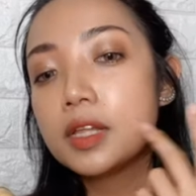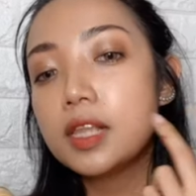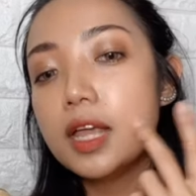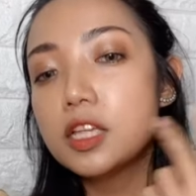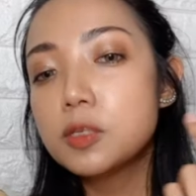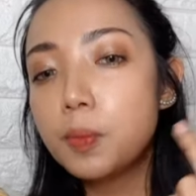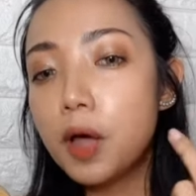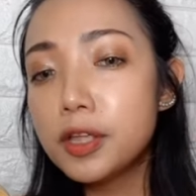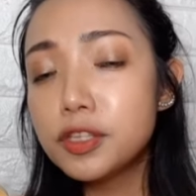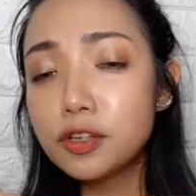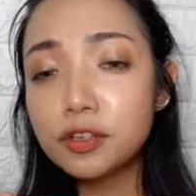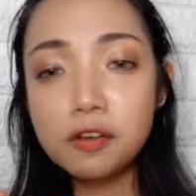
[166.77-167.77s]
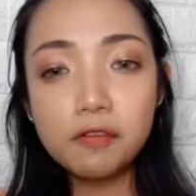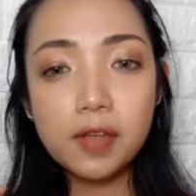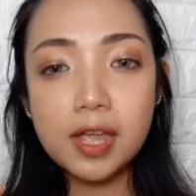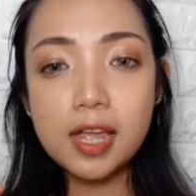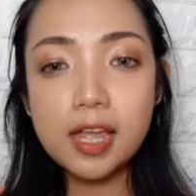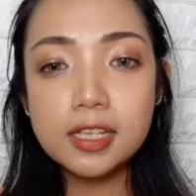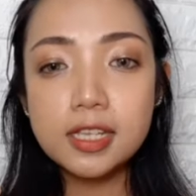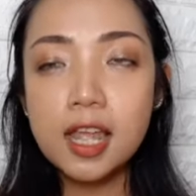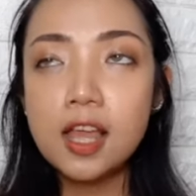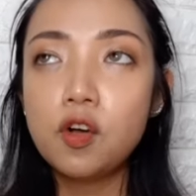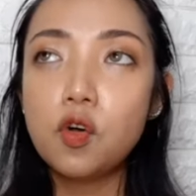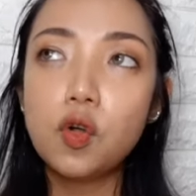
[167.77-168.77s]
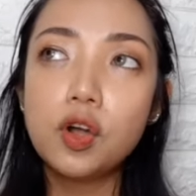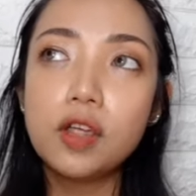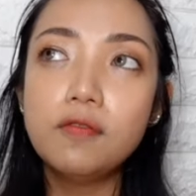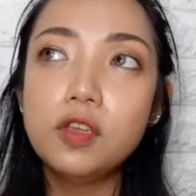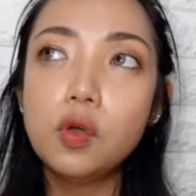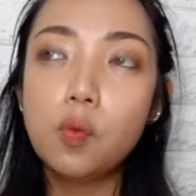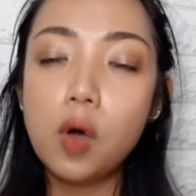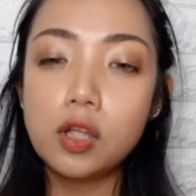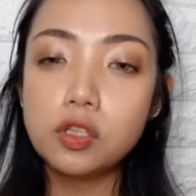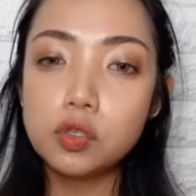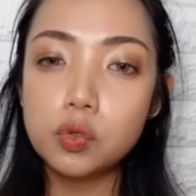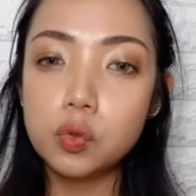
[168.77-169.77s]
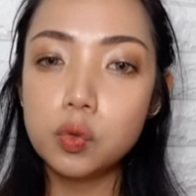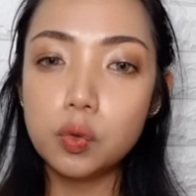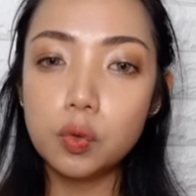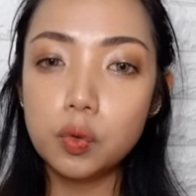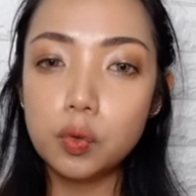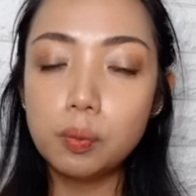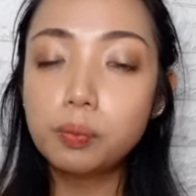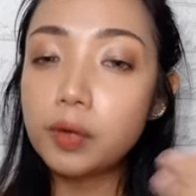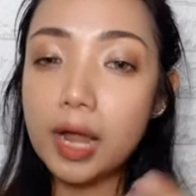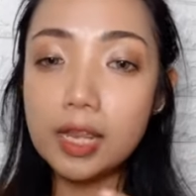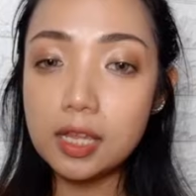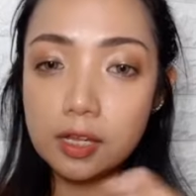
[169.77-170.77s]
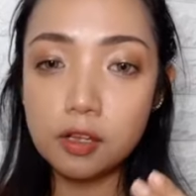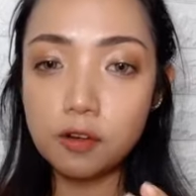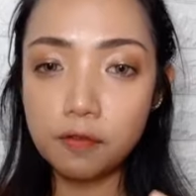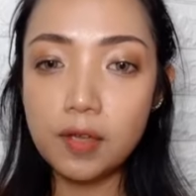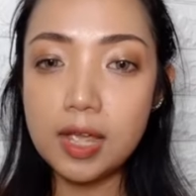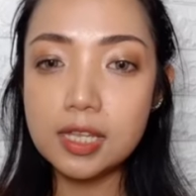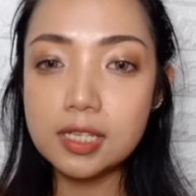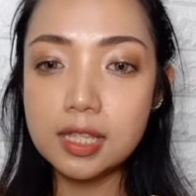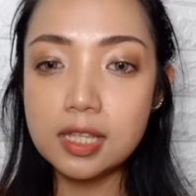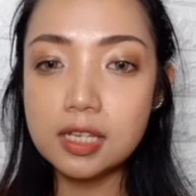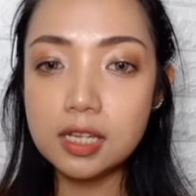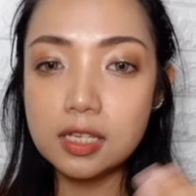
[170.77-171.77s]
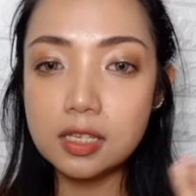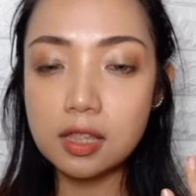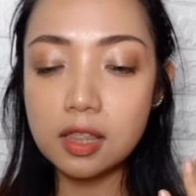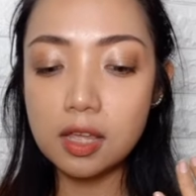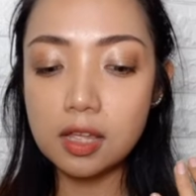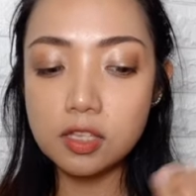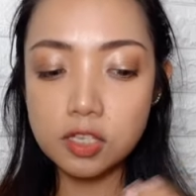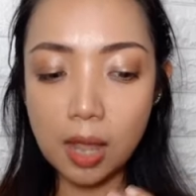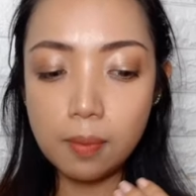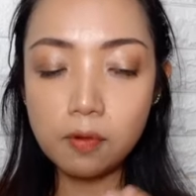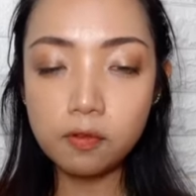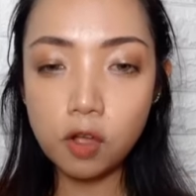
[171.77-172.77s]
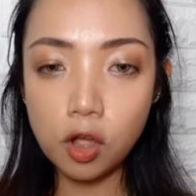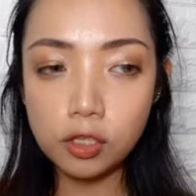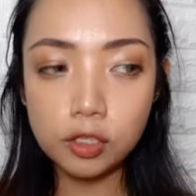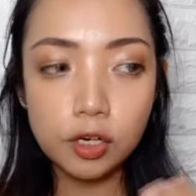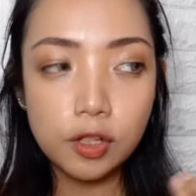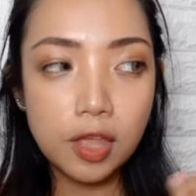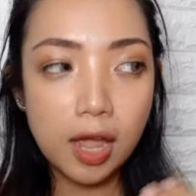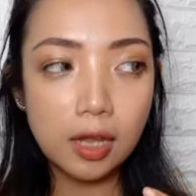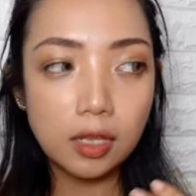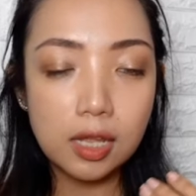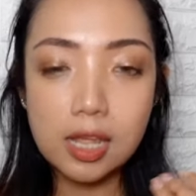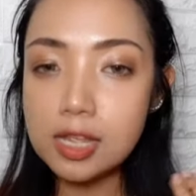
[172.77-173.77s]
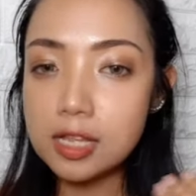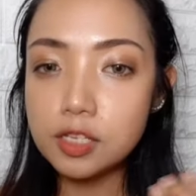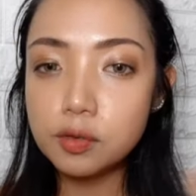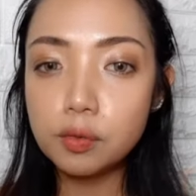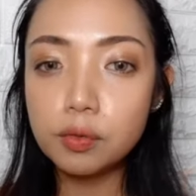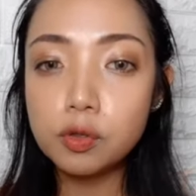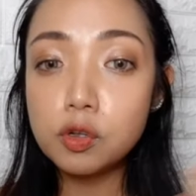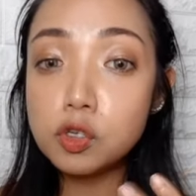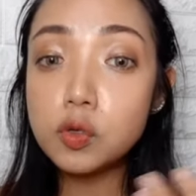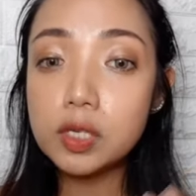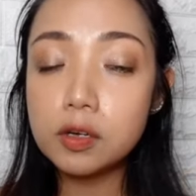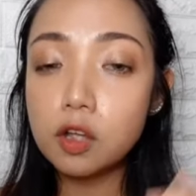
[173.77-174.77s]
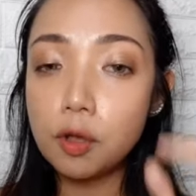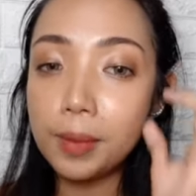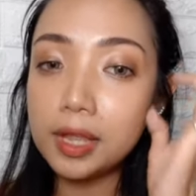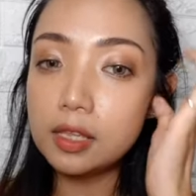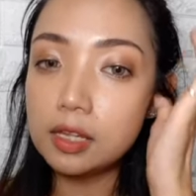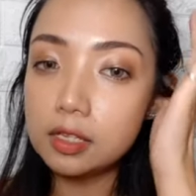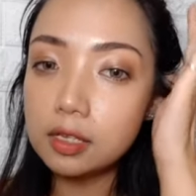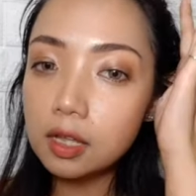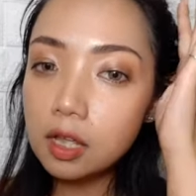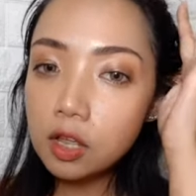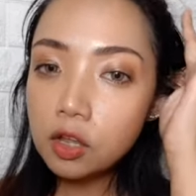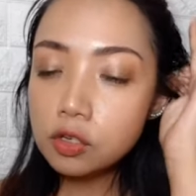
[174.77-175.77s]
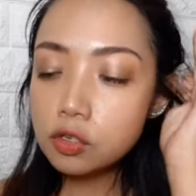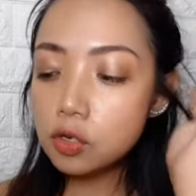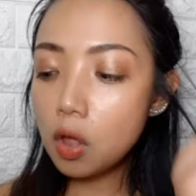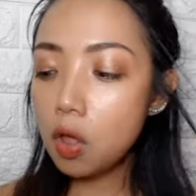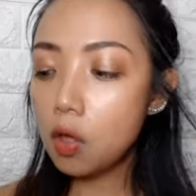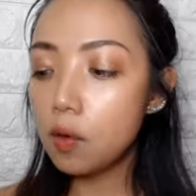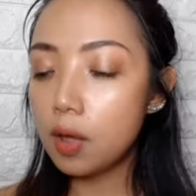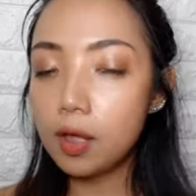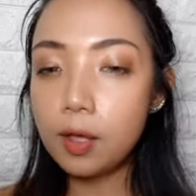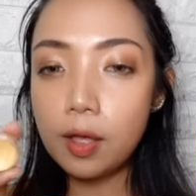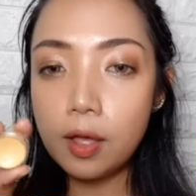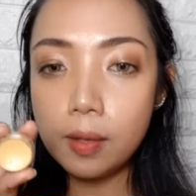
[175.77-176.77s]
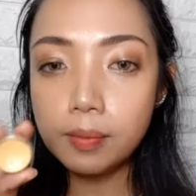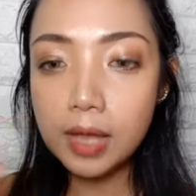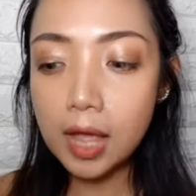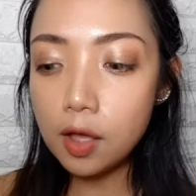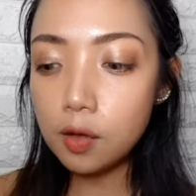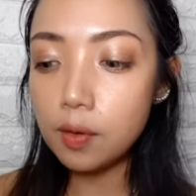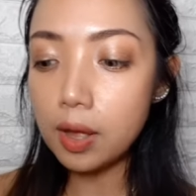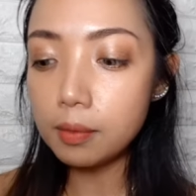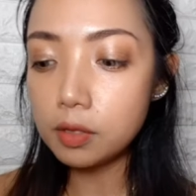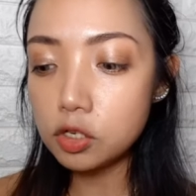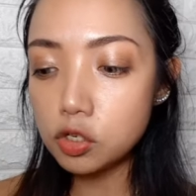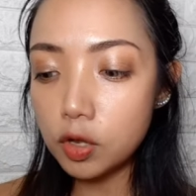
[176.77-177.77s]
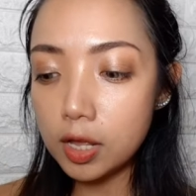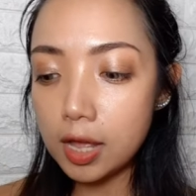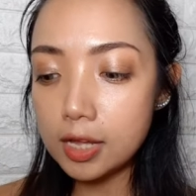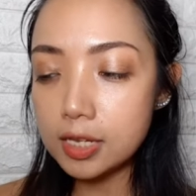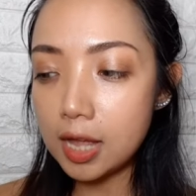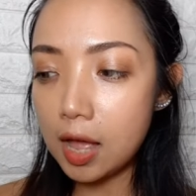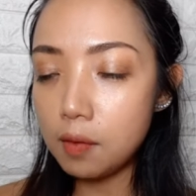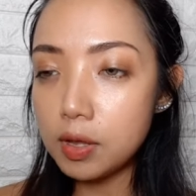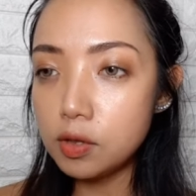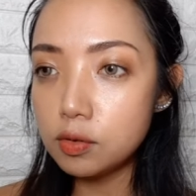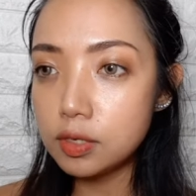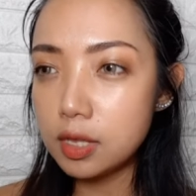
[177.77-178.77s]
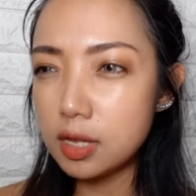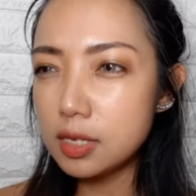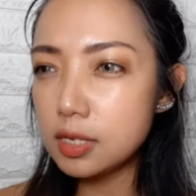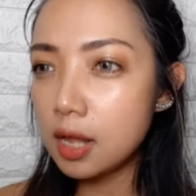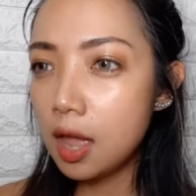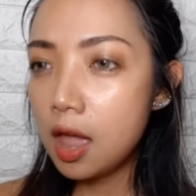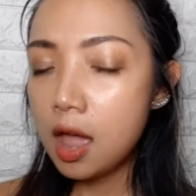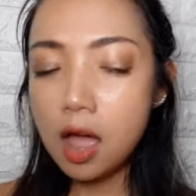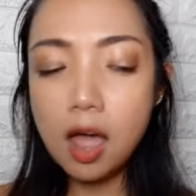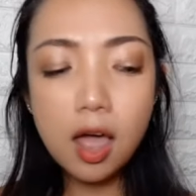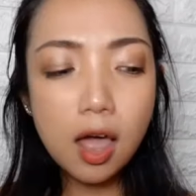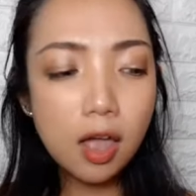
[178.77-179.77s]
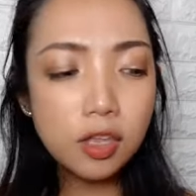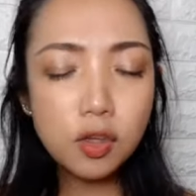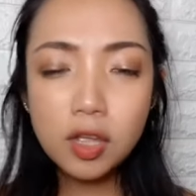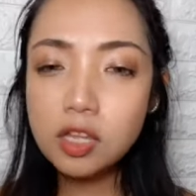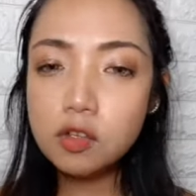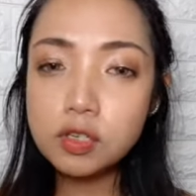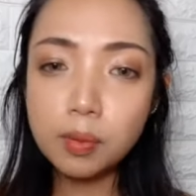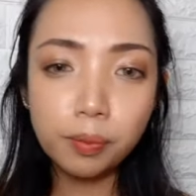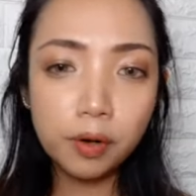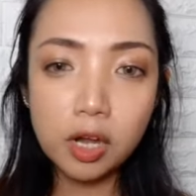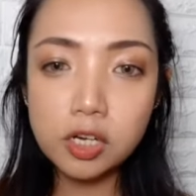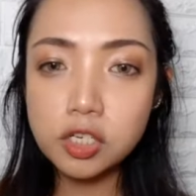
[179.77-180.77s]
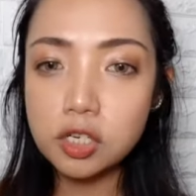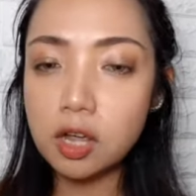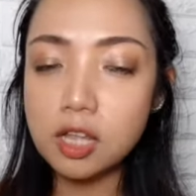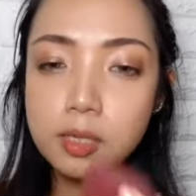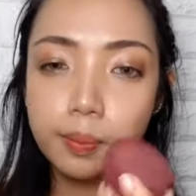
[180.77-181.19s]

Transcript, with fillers: like spots on your face or if you want to brighten your face this is the type of color that is usually recommended so um, now I'm gonna show you guys how I use this uh, you can use a brush a